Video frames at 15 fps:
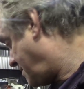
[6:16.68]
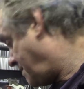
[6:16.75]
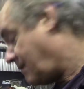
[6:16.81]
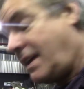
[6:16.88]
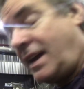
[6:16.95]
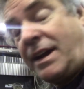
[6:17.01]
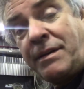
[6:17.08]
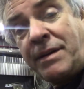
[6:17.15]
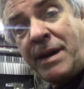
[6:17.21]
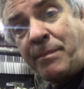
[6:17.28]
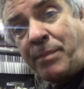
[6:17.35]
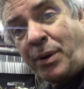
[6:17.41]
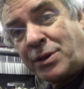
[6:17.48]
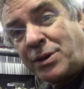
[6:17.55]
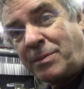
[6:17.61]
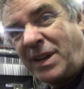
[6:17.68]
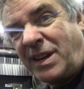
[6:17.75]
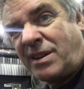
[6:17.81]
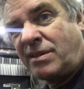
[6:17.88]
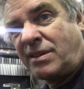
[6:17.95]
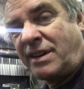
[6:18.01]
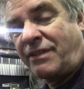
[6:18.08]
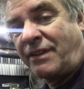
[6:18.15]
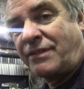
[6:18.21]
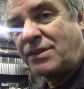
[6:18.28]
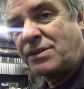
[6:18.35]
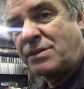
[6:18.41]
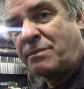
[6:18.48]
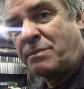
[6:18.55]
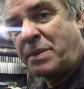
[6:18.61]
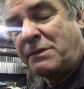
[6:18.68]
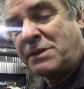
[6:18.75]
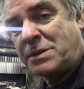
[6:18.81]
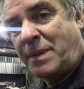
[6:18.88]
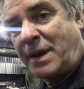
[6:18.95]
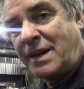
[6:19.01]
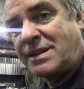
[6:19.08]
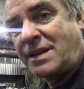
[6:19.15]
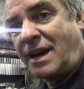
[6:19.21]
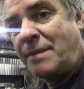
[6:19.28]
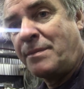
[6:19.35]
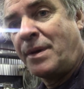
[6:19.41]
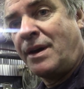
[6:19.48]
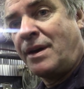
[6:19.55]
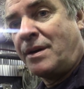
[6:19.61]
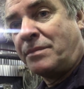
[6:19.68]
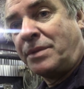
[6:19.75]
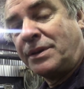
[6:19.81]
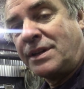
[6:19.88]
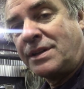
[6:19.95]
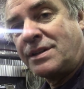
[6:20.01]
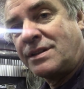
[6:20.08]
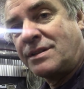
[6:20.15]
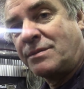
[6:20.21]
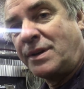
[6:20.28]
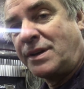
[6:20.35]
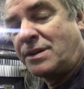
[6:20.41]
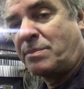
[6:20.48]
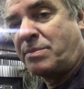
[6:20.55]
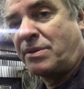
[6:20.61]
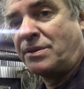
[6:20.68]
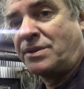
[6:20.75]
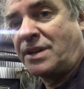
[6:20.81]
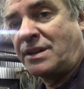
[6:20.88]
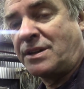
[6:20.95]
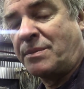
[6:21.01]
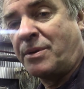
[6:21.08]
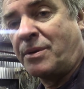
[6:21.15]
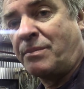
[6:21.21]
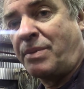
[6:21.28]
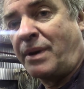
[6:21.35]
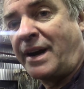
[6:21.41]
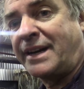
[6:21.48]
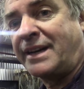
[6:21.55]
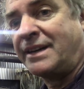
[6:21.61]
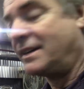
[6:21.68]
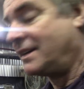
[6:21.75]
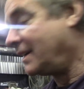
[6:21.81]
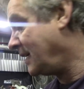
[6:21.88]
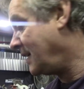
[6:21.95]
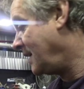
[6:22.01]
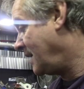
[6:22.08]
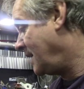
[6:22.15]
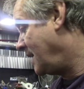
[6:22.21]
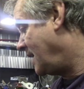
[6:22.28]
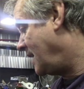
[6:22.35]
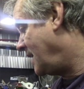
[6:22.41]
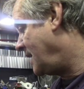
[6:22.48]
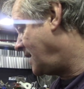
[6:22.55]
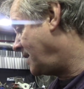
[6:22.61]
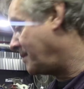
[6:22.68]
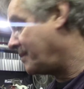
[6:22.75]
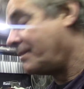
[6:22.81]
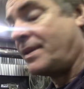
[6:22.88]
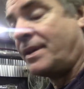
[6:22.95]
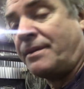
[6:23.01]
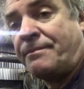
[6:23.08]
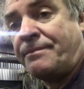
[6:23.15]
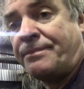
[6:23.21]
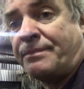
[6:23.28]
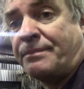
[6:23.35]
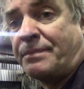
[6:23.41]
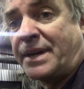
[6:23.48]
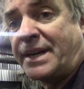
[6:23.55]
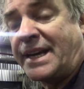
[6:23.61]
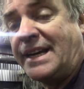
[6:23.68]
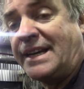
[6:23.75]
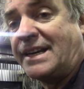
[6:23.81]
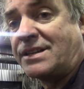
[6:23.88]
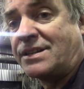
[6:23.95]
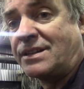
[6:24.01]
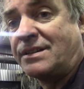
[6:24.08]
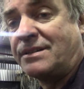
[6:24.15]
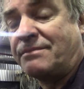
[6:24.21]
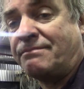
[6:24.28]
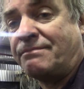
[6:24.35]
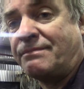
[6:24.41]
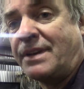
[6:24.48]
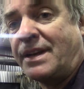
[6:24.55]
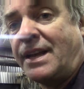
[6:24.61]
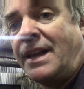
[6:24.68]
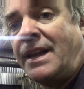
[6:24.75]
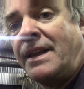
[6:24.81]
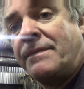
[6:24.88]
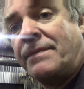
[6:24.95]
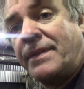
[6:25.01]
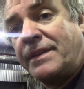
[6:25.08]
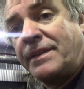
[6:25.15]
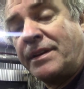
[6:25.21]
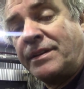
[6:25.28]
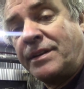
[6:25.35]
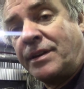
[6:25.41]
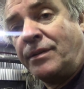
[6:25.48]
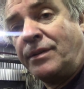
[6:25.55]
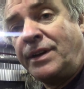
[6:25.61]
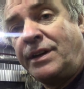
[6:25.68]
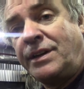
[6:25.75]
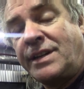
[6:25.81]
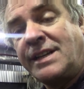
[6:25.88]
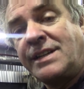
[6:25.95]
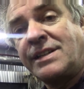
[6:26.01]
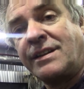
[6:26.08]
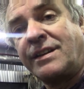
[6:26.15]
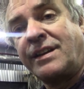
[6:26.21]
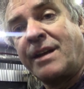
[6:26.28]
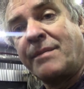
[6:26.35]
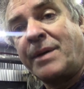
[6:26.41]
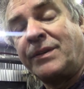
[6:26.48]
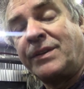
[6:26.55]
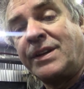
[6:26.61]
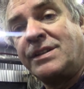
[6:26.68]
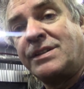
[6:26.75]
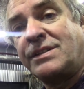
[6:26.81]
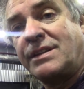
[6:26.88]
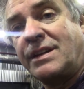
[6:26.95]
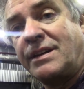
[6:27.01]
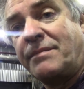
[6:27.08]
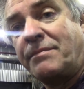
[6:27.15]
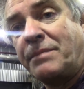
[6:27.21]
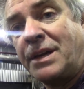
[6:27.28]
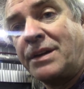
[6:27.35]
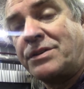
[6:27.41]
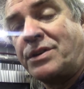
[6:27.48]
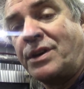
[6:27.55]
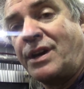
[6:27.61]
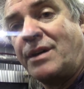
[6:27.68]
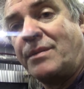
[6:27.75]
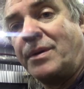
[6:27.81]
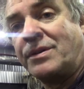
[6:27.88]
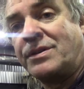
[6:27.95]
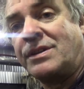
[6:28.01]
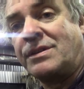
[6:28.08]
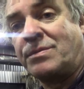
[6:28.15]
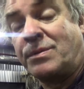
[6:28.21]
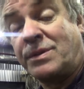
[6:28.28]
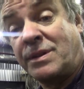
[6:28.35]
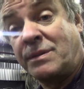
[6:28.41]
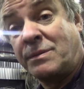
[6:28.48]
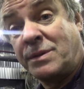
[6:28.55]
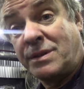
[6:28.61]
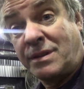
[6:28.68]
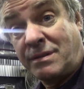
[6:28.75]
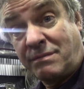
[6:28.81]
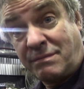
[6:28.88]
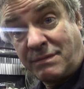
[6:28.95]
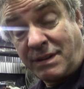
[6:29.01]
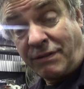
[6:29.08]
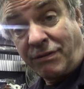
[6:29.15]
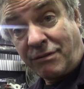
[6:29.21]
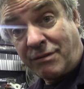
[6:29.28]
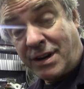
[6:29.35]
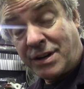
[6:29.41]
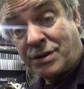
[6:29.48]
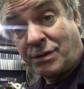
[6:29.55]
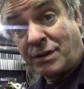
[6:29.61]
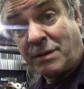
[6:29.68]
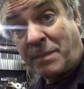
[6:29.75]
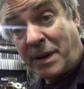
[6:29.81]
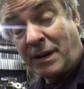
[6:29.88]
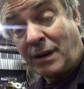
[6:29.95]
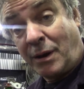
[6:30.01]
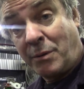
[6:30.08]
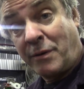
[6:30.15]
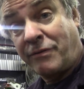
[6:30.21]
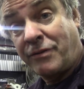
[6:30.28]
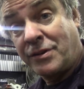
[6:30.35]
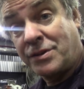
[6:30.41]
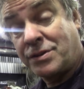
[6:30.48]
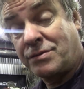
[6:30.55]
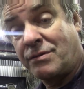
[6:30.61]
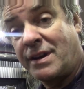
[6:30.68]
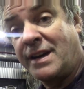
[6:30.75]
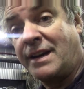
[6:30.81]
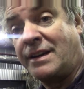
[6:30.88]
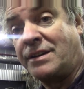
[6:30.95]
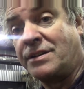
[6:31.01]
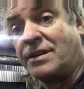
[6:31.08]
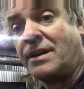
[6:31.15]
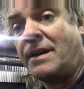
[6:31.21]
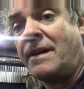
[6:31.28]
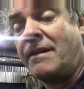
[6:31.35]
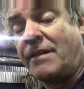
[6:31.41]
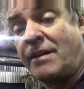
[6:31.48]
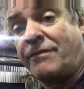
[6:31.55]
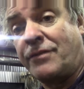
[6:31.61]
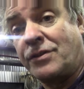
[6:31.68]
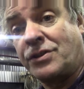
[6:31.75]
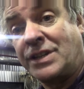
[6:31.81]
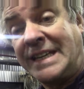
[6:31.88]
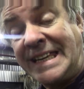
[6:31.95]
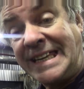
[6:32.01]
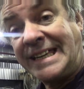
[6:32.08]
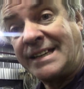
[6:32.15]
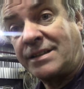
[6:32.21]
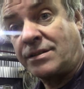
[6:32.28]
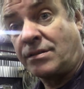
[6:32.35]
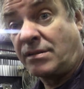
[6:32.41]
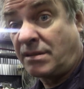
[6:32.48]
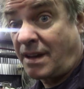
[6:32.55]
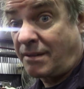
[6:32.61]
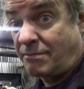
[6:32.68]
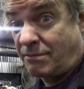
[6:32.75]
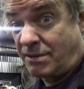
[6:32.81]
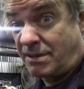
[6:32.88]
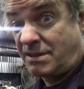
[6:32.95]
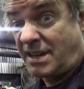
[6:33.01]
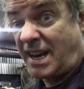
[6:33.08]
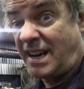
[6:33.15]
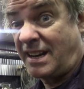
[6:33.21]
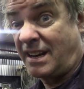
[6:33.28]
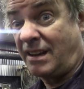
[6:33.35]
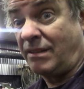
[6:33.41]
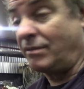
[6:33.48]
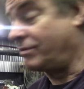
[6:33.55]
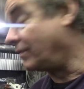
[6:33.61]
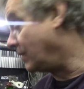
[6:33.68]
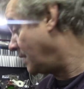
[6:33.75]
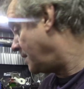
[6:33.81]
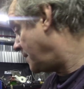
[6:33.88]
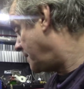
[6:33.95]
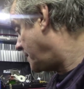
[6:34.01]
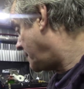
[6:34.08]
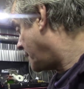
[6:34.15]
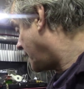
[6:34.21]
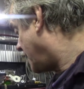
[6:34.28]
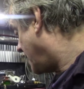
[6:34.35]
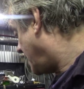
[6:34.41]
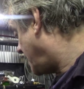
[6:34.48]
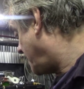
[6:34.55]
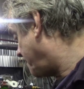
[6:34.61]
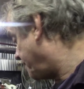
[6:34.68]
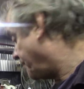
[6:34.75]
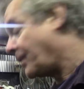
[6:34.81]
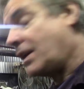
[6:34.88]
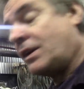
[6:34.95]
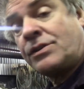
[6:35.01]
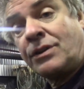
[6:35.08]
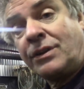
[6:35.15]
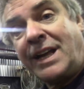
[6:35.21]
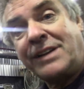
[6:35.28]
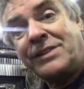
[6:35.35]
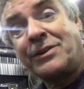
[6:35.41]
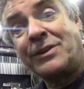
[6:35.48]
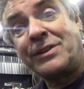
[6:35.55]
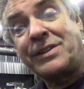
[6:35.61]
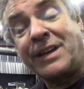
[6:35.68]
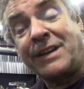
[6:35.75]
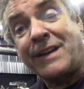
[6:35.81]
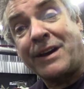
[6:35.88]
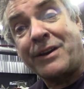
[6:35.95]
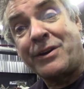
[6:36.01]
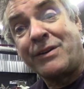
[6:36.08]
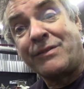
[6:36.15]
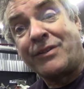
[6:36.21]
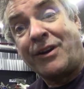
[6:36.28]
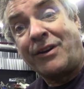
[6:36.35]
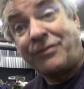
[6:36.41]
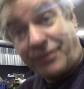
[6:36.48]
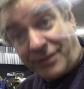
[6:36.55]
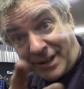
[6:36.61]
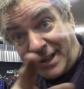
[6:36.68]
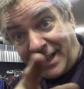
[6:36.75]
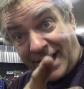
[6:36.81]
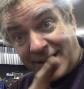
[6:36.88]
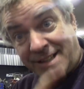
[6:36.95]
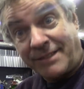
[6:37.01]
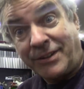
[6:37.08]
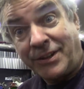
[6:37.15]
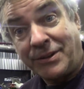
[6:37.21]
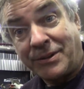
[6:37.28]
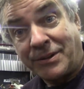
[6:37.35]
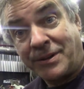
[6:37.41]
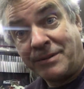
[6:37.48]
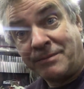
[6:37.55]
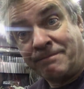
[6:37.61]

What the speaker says: It possibly could if I've got some spare time, but this is a winter project to put back. But again, it's the only decent thing about these military gearboxes was it was a different ratio and a bit lower first gear, so that was kind of helpful. So let's go and take that cover off and let's have a look.